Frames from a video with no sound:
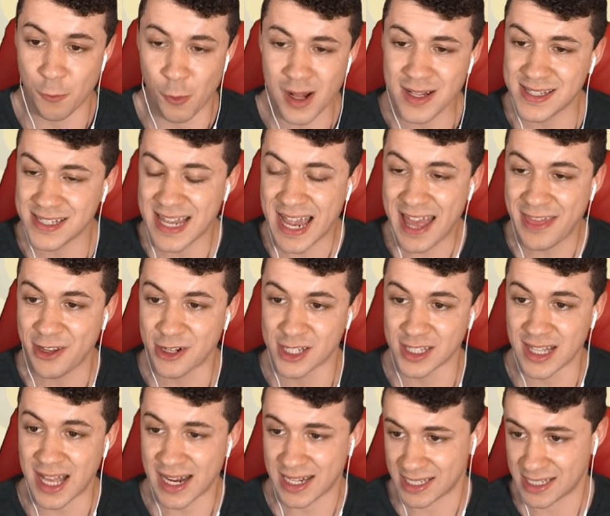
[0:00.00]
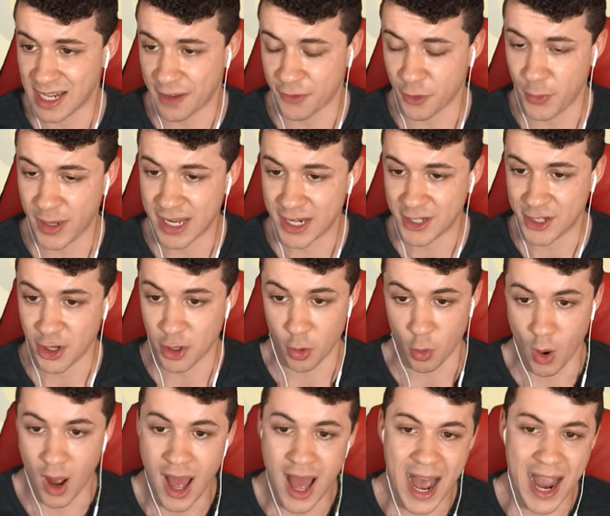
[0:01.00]
once again, there's a lot of stuff that we can
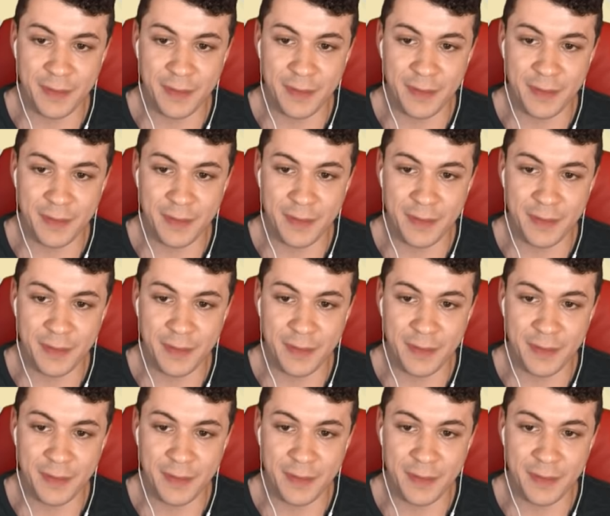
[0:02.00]
do.